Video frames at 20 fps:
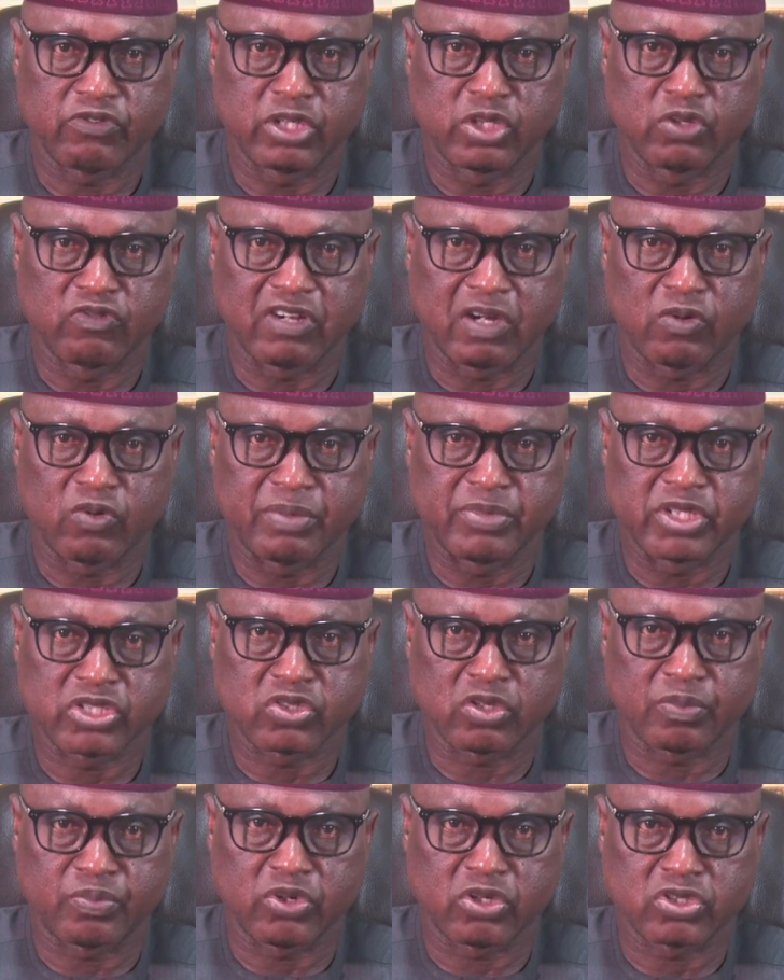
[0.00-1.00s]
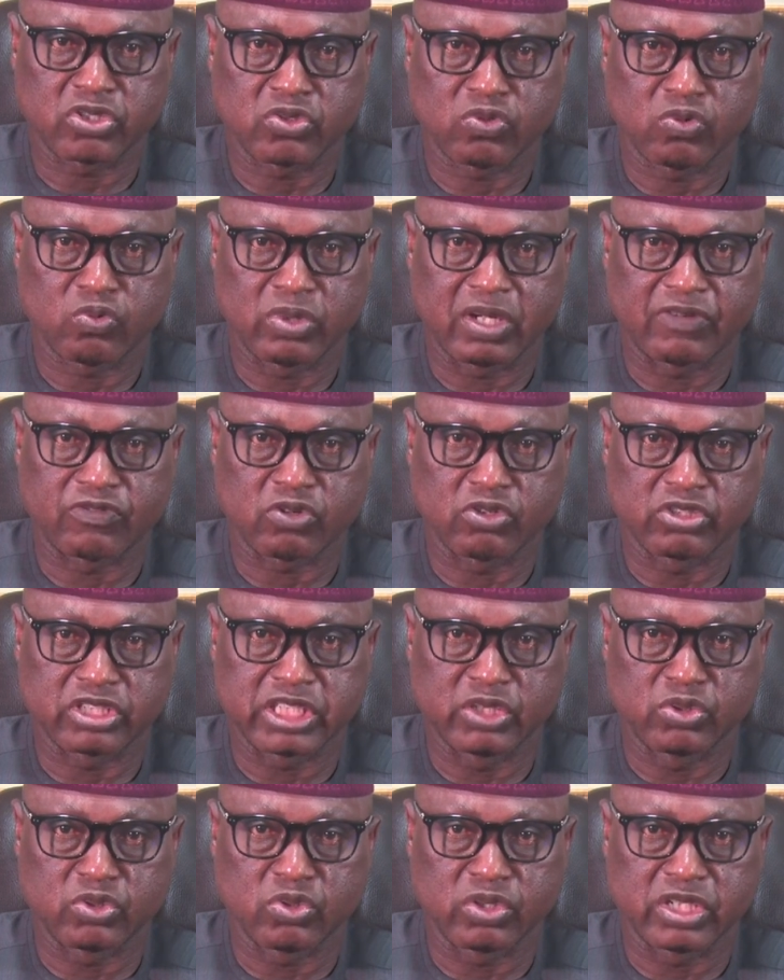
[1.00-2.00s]
the overwhelming support we have
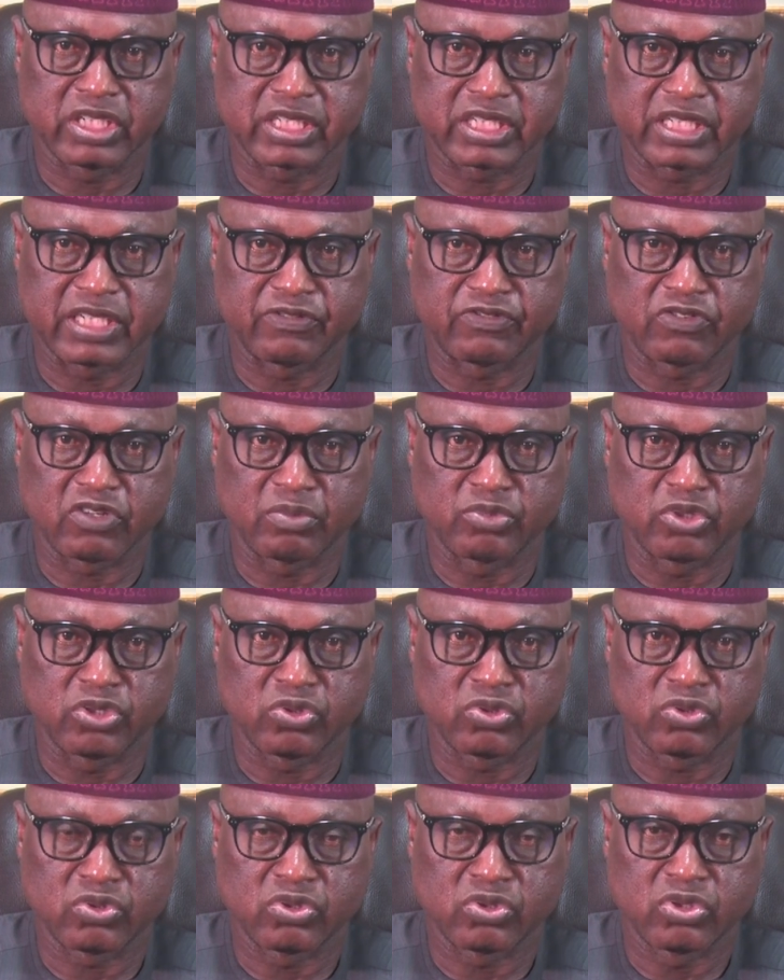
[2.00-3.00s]
continued to receive from you